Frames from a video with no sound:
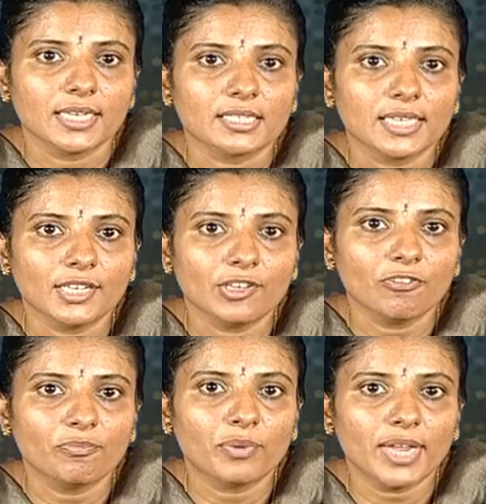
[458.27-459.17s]
set
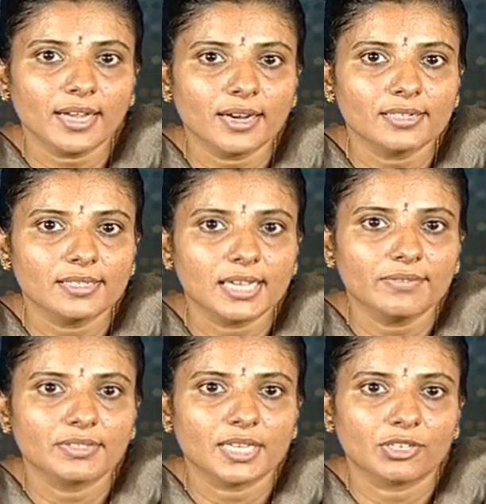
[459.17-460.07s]
of
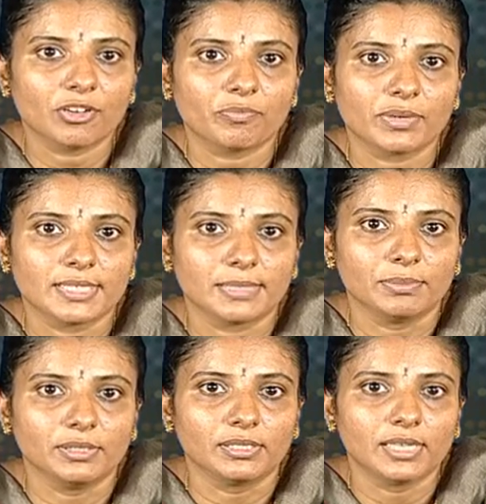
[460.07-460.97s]
preconceived set of
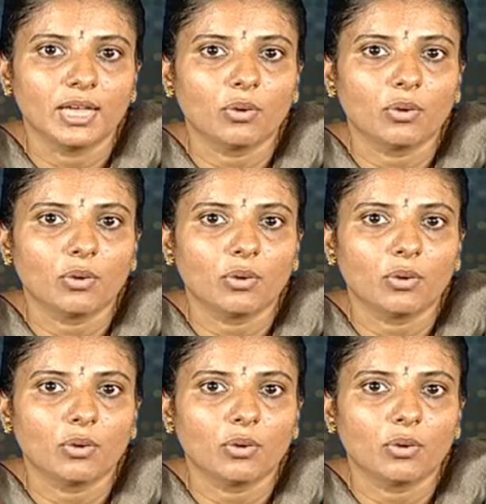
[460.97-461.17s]
principles,